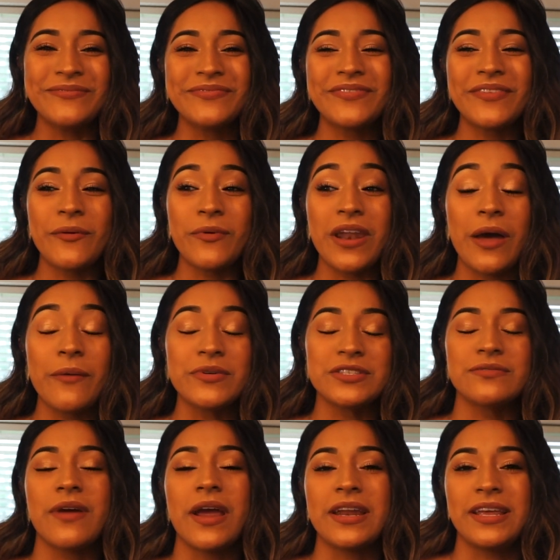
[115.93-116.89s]
when I
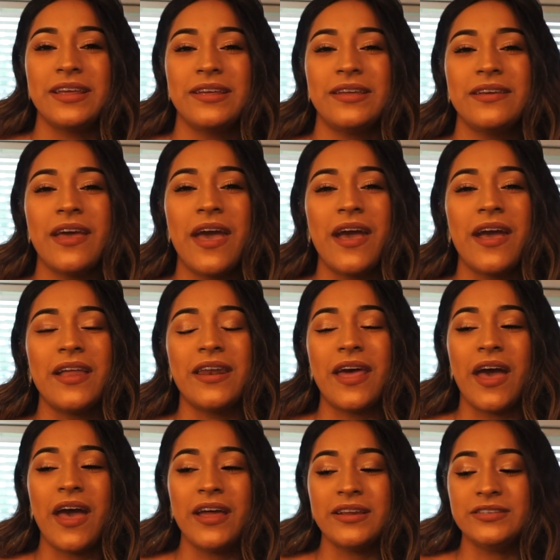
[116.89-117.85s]
was ready, and
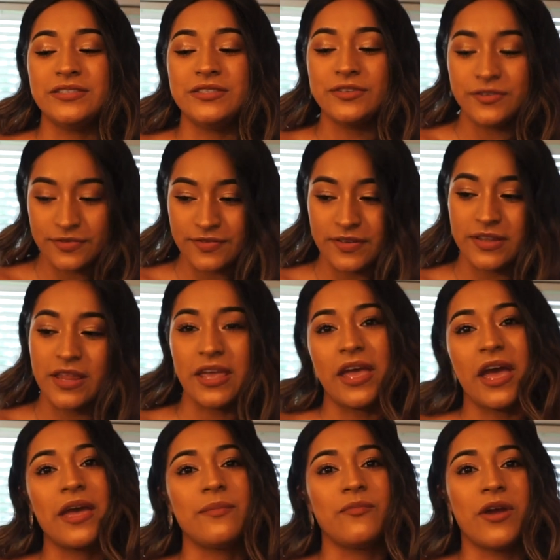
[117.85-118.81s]
I do feel like
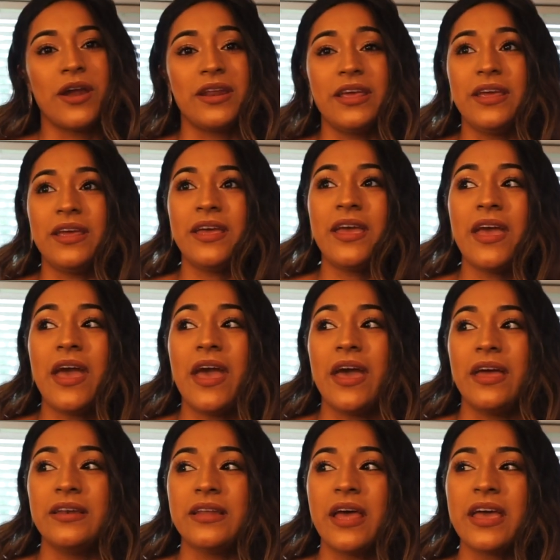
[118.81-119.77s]
I'm ready,
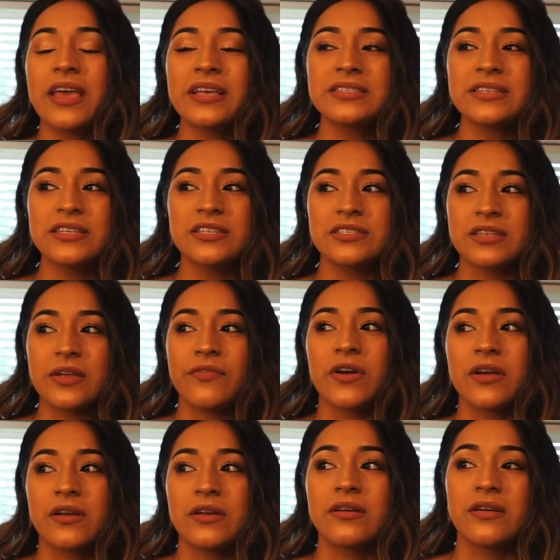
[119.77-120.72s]
and I guess I just
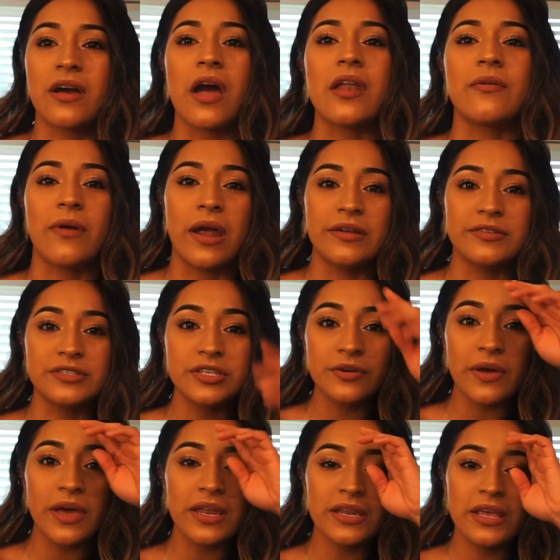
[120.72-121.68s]
never got around to
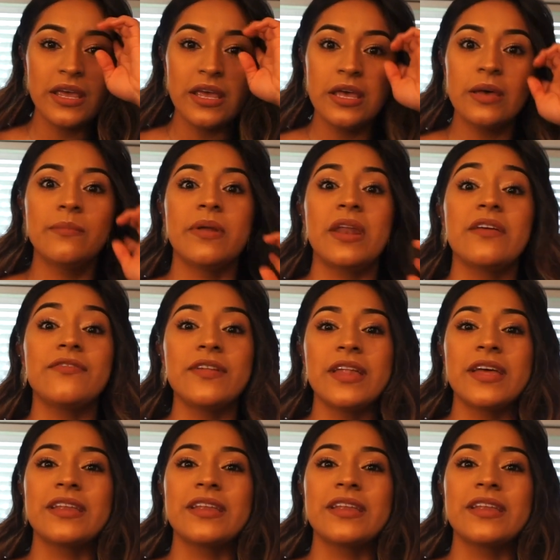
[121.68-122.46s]
it, but I feel like